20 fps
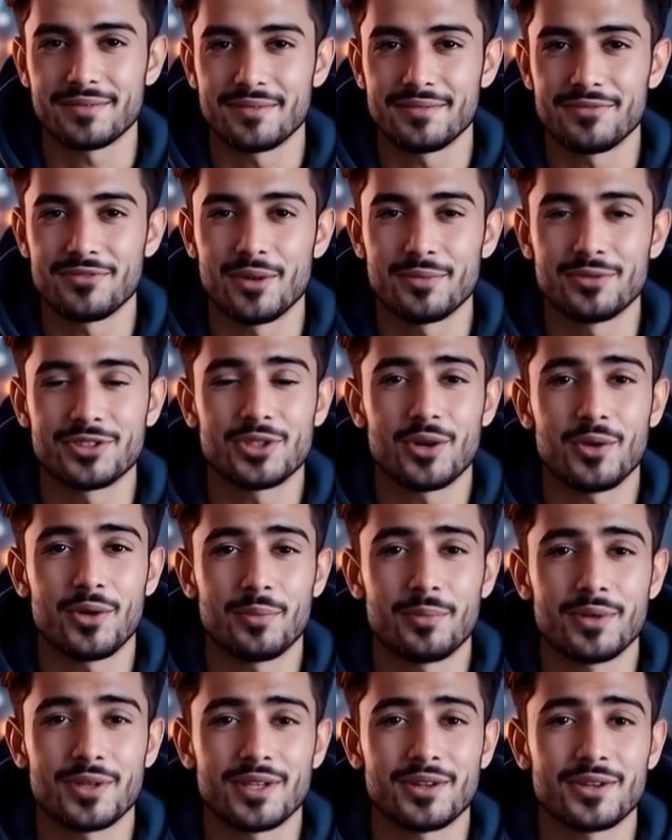From
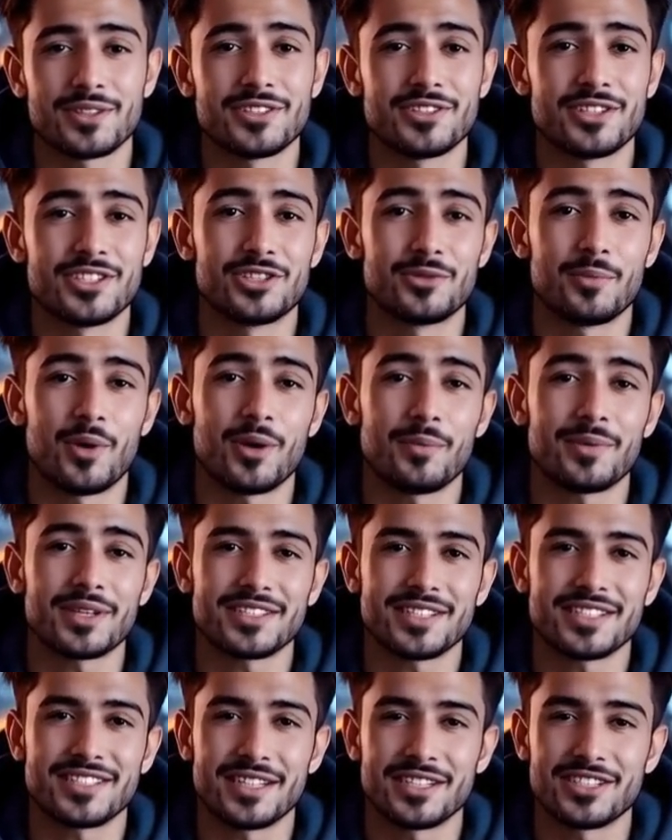solopreneurs to small
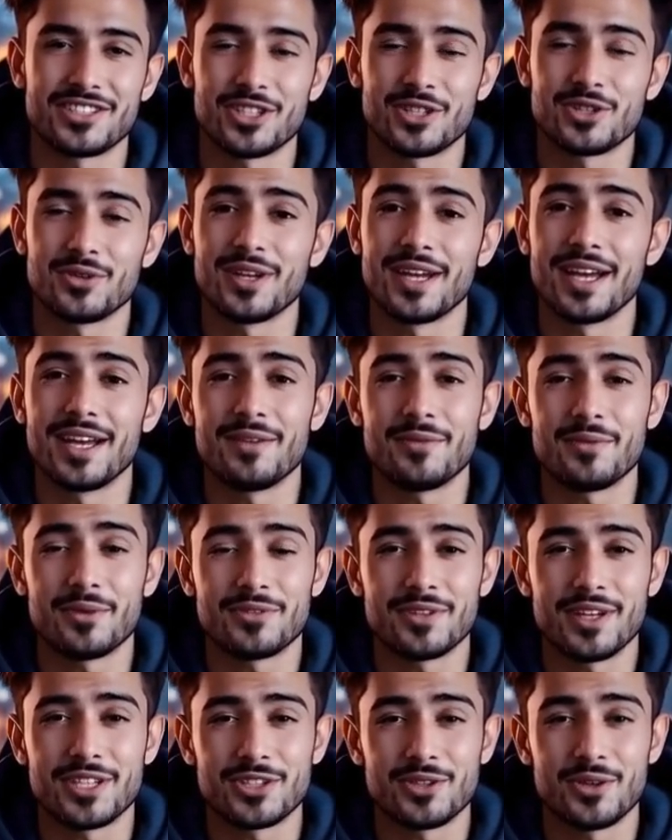businesses to creative
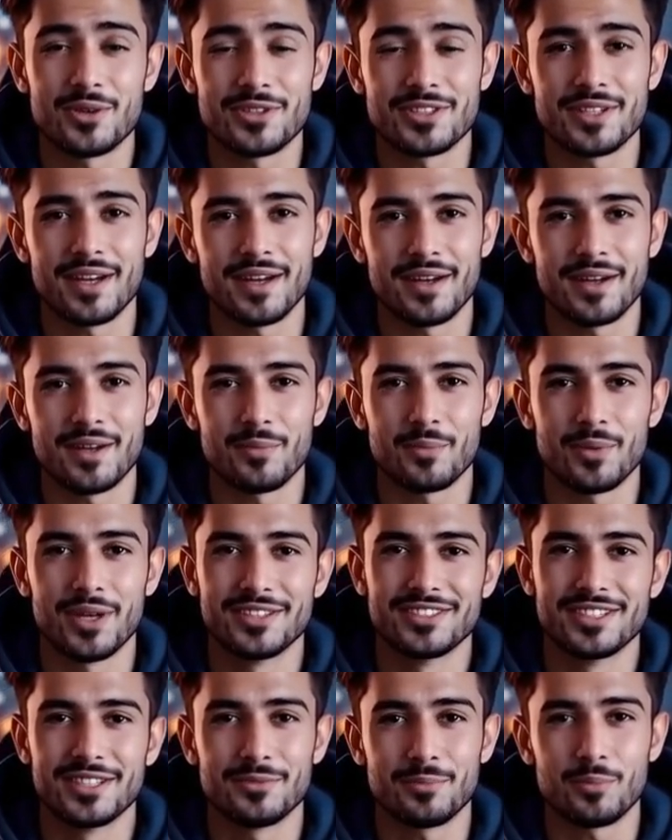professionals,
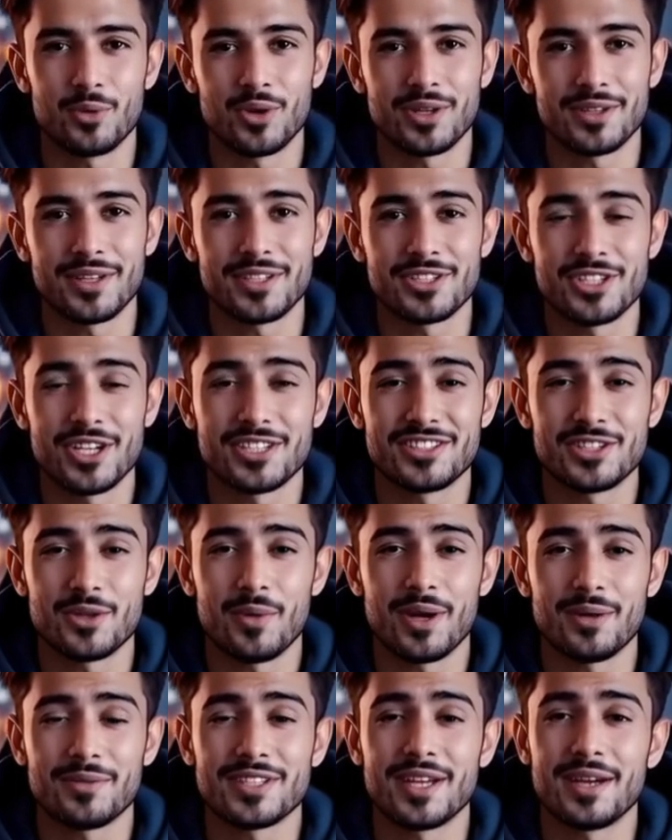Wix is more than just a
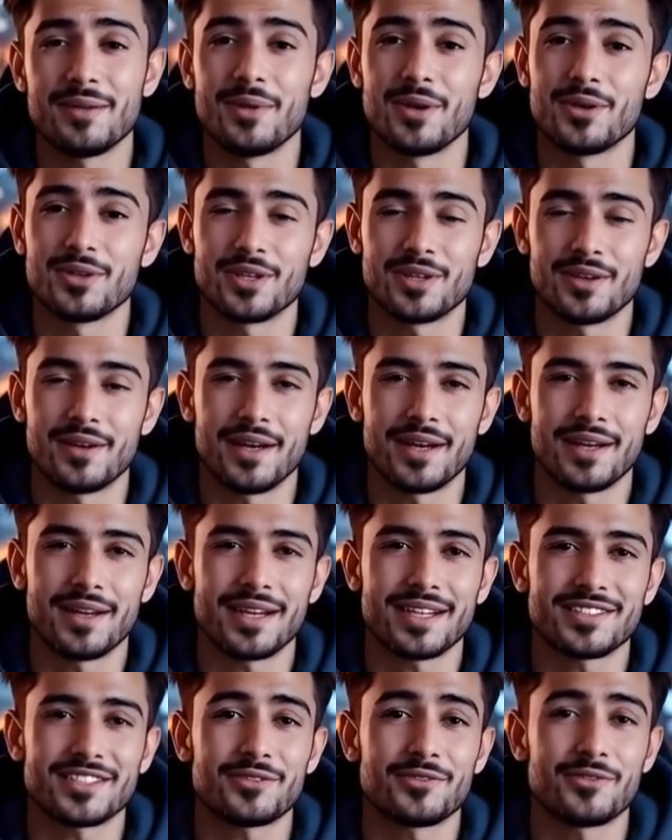website builder.
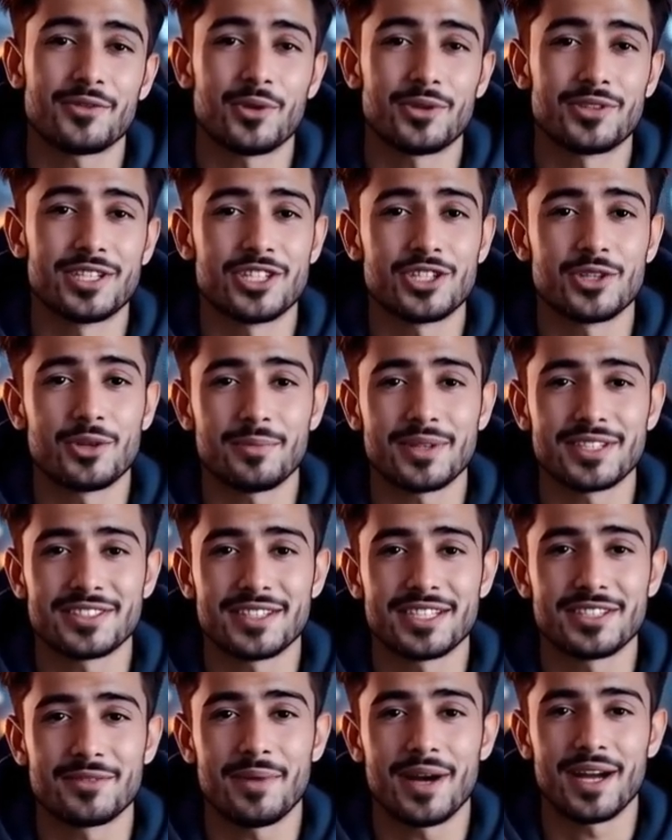It's a full digital
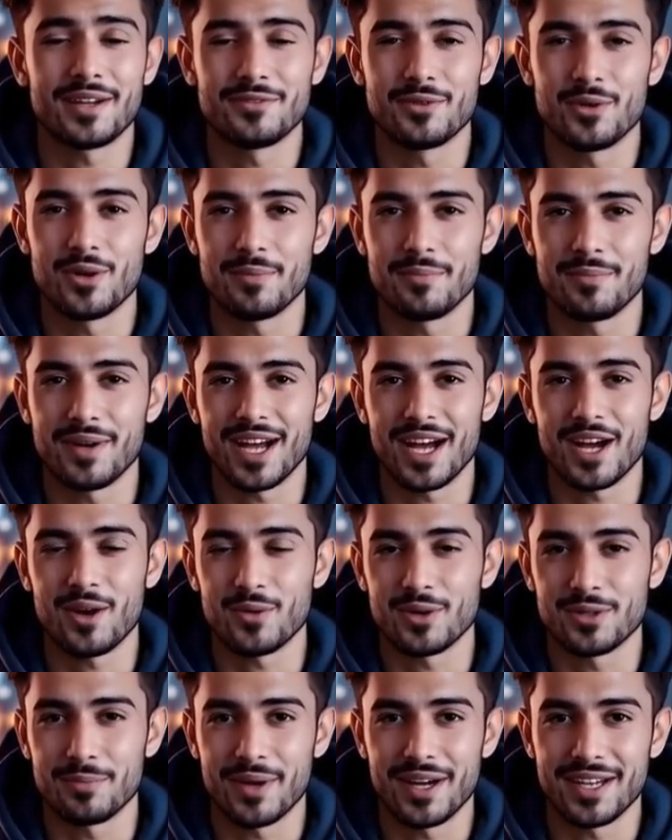business platform
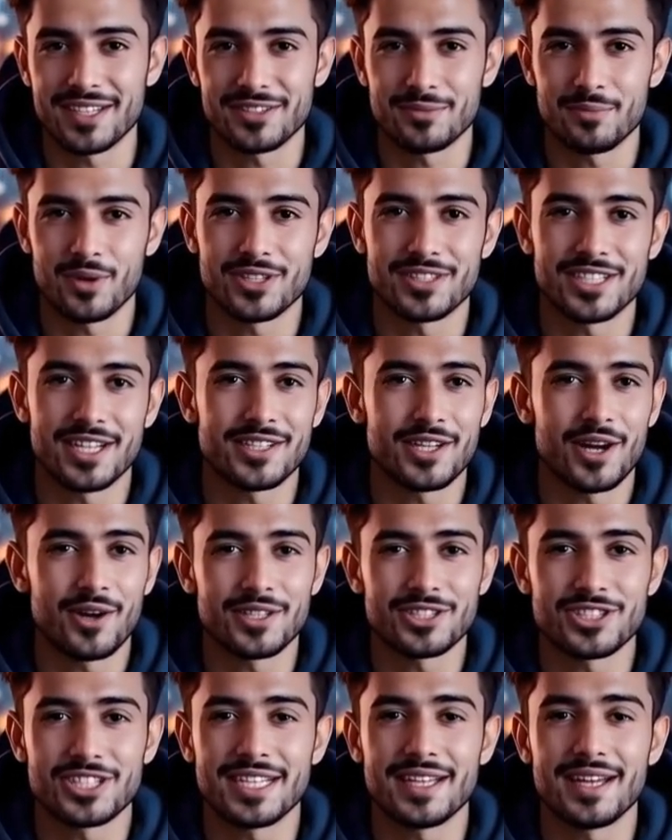powered by smart
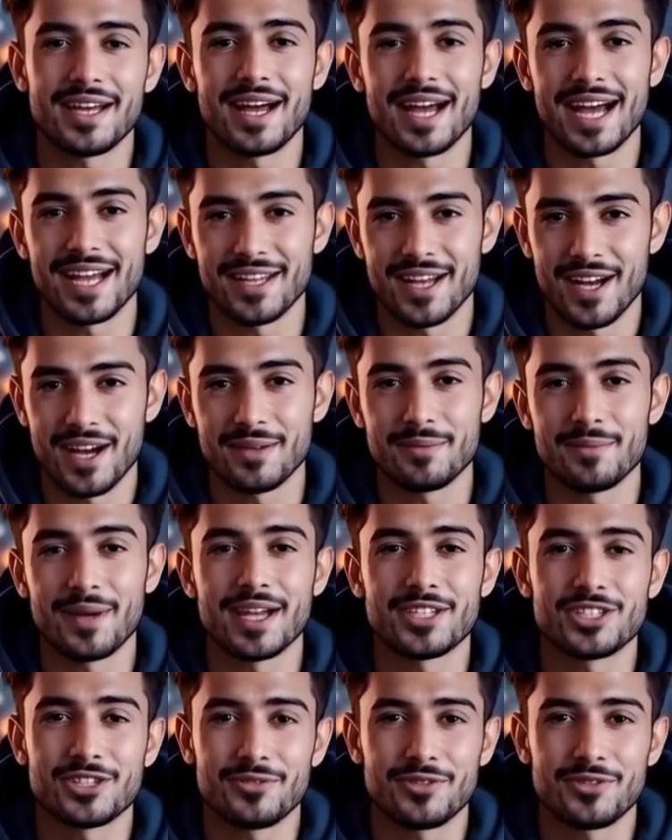technology and unmatched